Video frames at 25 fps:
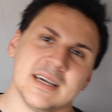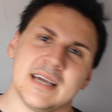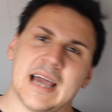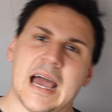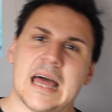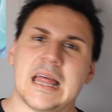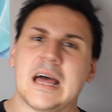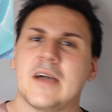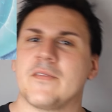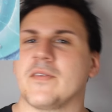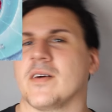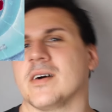
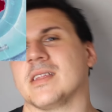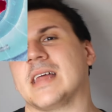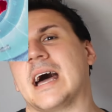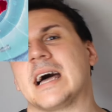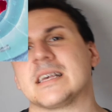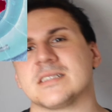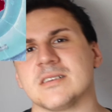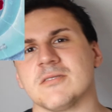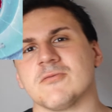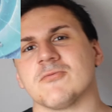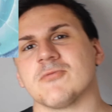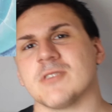And I feel
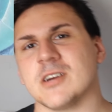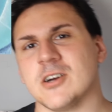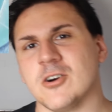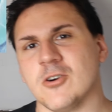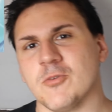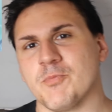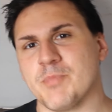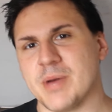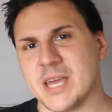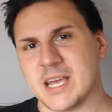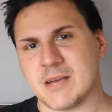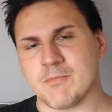that's a
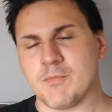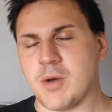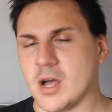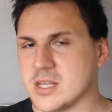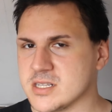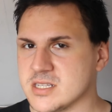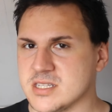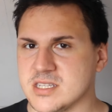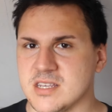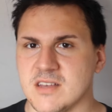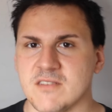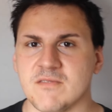real big
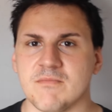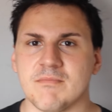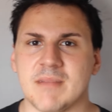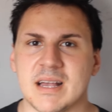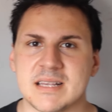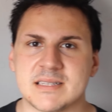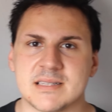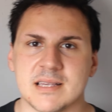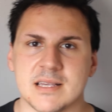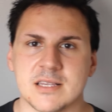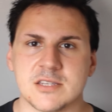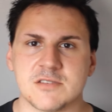positive
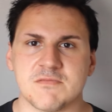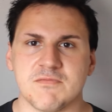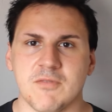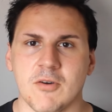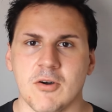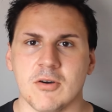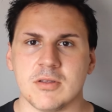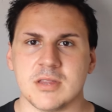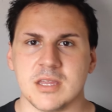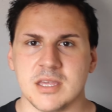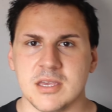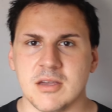message
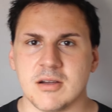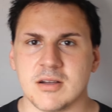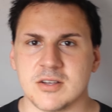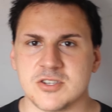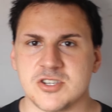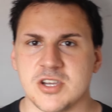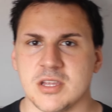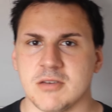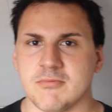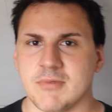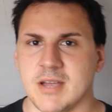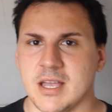for the younger
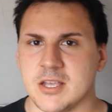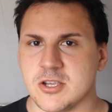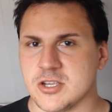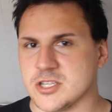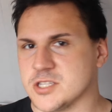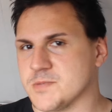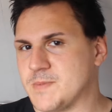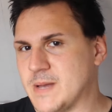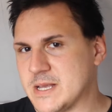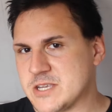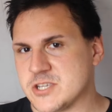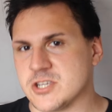generation,
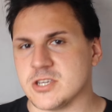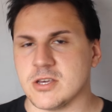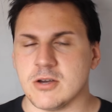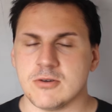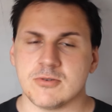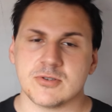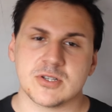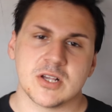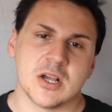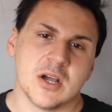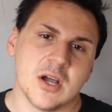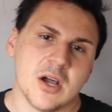especially
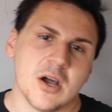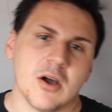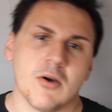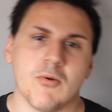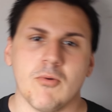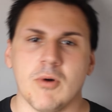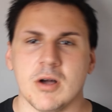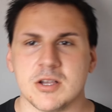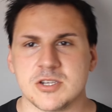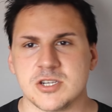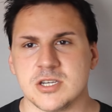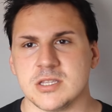those
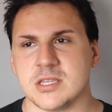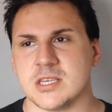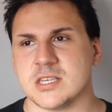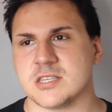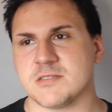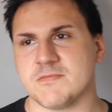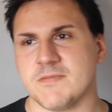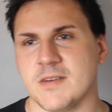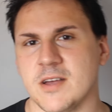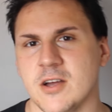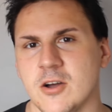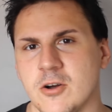watching this
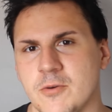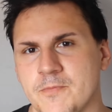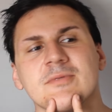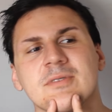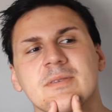film.